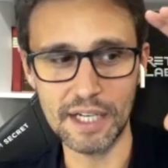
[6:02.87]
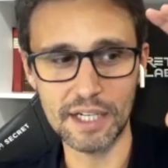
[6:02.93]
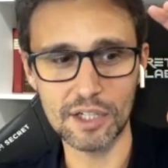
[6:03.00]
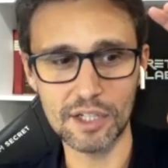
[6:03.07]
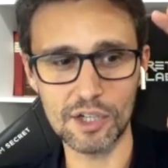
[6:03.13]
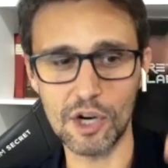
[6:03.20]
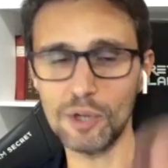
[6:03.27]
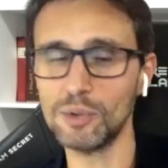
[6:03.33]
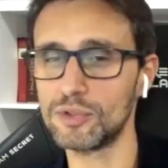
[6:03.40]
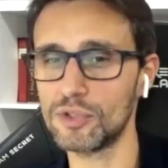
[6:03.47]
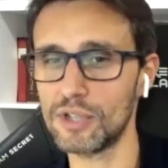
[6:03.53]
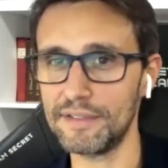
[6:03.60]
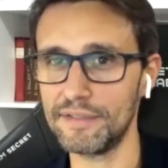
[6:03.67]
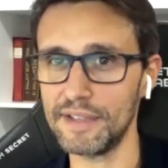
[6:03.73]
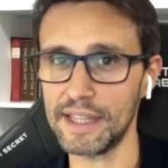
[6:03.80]
cold
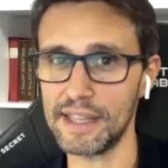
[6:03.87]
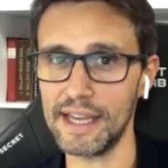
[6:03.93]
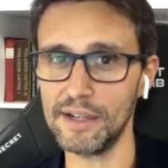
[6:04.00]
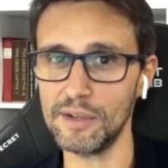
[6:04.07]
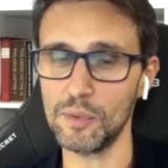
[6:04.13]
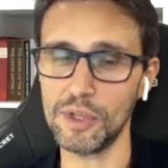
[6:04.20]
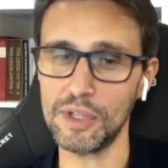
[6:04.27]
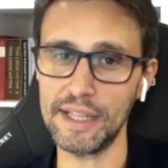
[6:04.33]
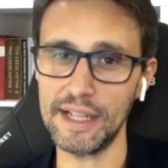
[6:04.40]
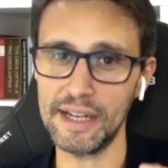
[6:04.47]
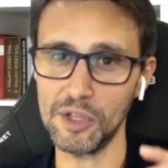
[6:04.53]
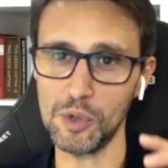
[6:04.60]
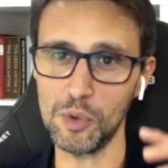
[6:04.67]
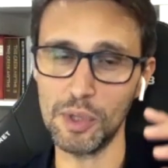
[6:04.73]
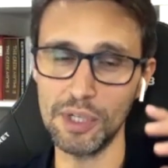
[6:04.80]
traffic, then
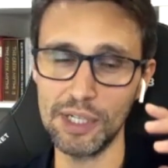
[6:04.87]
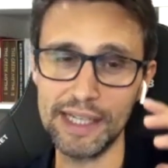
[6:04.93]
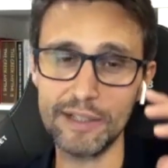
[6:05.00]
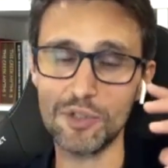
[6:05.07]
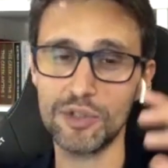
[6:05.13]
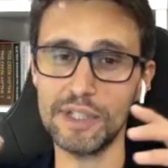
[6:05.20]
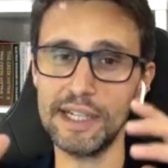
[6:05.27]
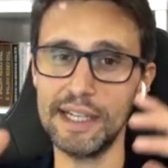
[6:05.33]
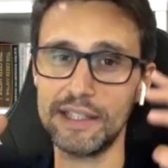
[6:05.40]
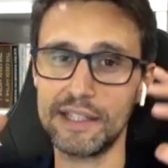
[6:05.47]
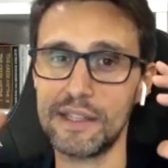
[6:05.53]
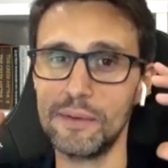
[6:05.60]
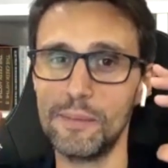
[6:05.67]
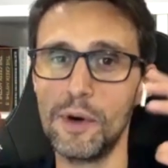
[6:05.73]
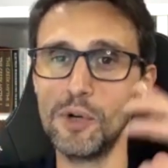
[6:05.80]
you're literally, it's
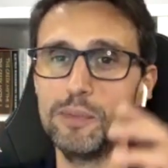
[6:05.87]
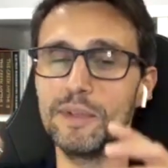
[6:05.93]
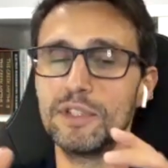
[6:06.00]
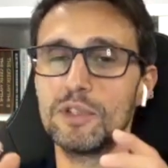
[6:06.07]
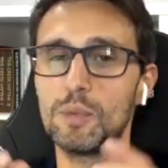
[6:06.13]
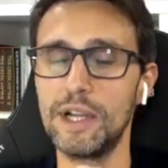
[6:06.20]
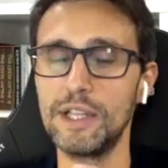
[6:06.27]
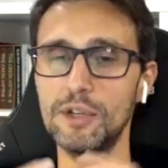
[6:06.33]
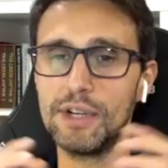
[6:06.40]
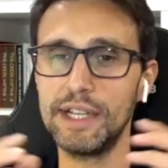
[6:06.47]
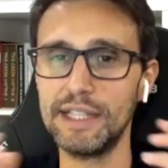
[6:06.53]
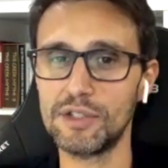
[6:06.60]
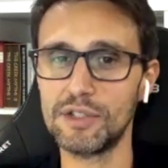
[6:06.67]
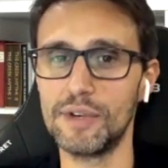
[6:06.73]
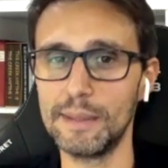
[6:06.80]
the moments when you're
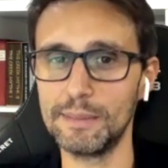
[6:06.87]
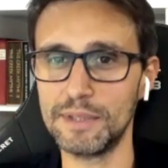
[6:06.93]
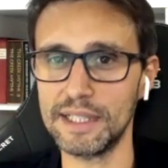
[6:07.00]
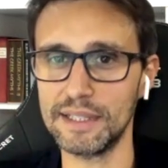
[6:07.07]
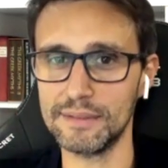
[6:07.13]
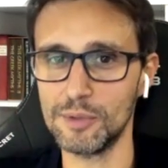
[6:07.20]
interrupting.